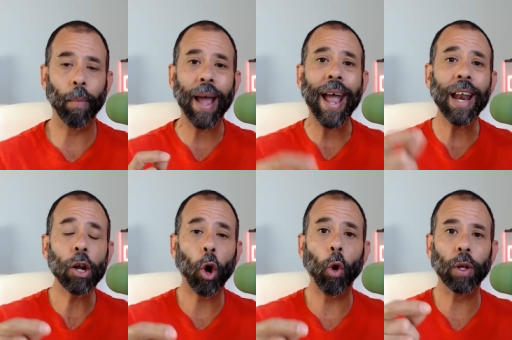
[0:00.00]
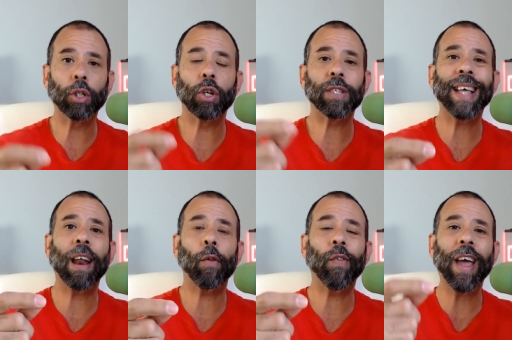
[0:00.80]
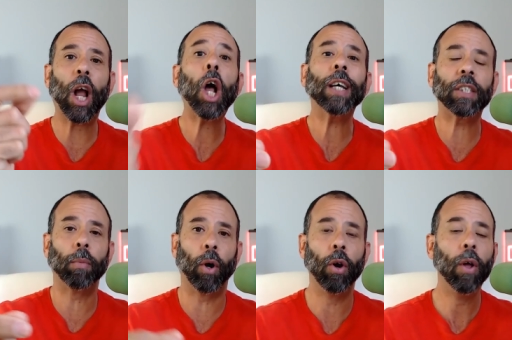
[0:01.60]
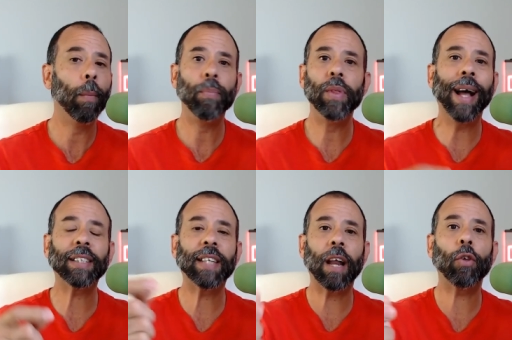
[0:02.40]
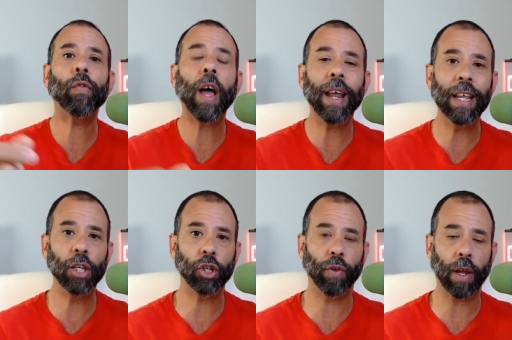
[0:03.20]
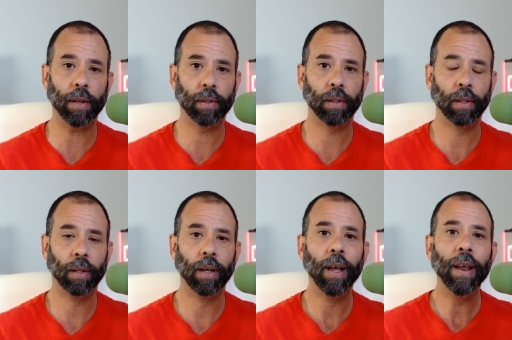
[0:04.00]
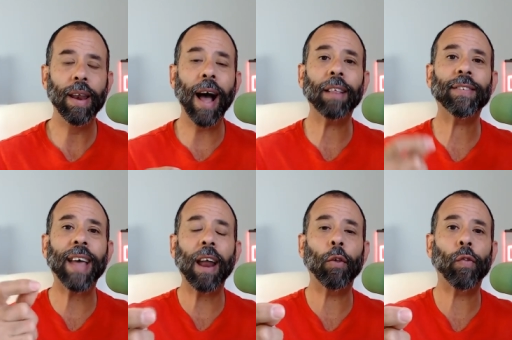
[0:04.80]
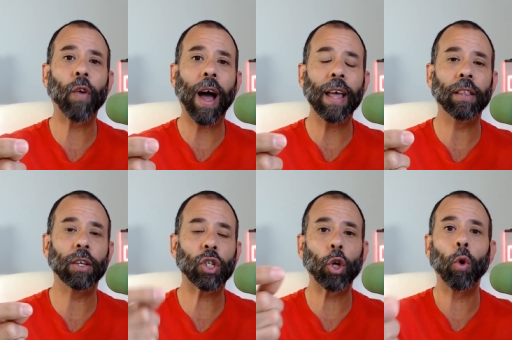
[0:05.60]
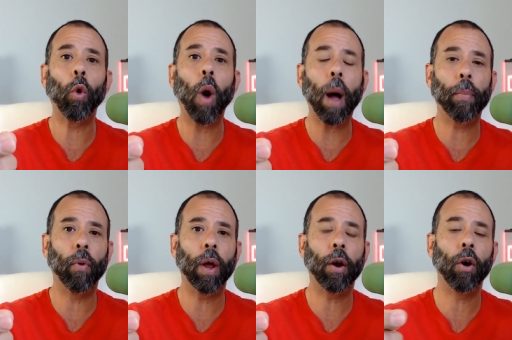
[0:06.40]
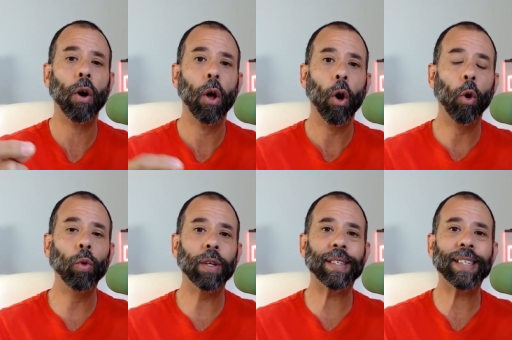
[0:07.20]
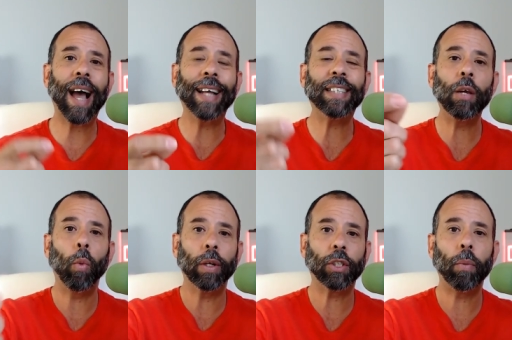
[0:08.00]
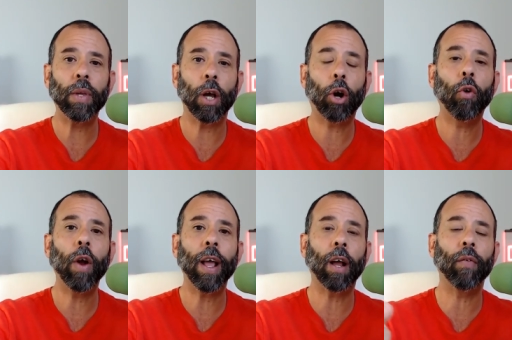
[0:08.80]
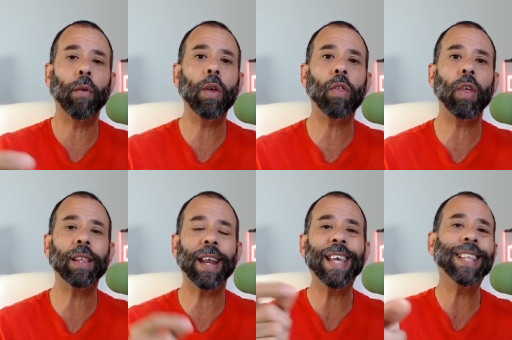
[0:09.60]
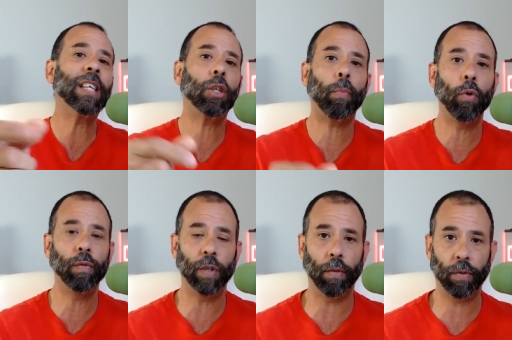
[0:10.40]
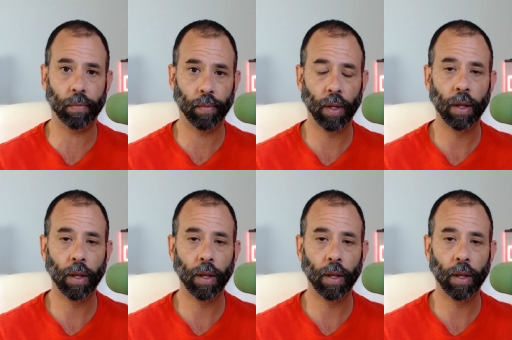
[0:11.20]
My end goal is to satisfy a customer, not satisfy an industry, not satisfy the solo operator who decides he wants to be a critic of everything that he disapproves of.